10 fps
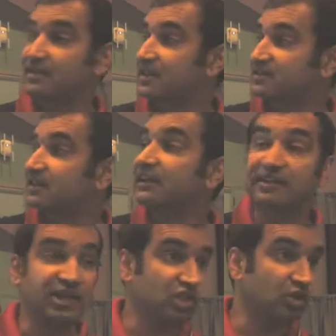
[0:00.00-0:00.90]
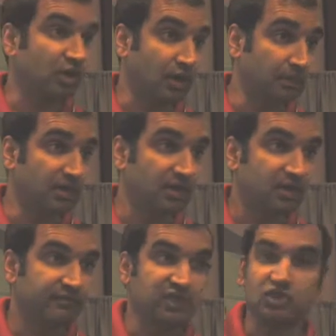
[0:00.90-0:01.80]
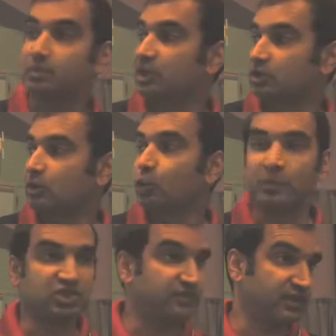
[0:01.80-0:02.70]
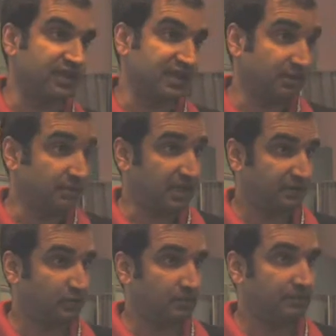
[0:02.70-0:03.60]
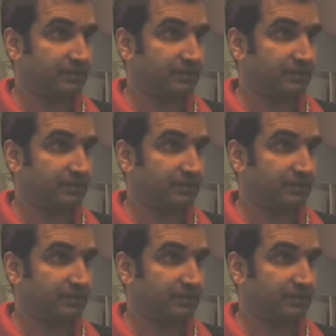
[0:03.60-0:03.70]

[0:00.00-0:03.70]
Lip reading: there's an integration hub, which is built on OpenShift container platform.